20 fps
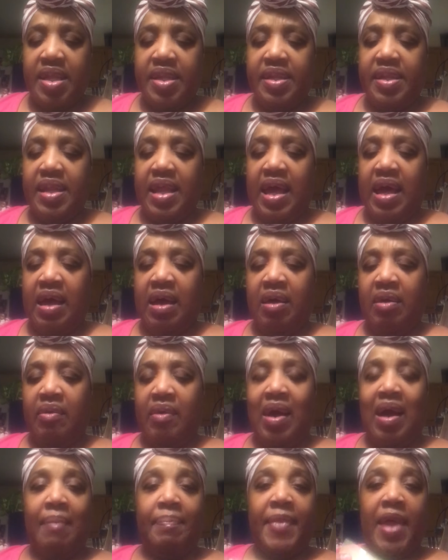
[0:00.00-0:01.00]
Now,
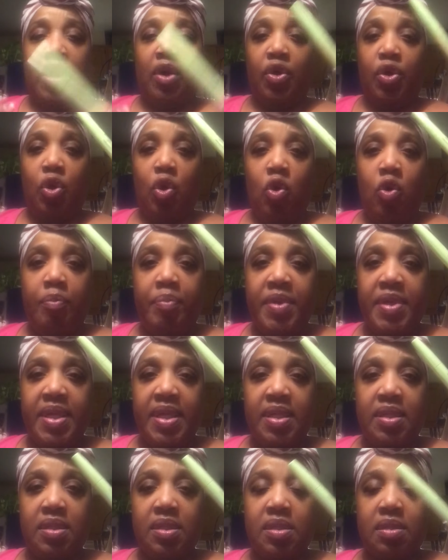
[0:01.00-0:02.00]
I'm not going to open
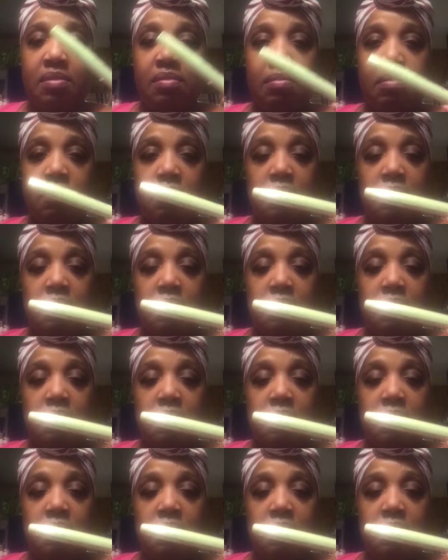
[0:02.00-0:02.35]
this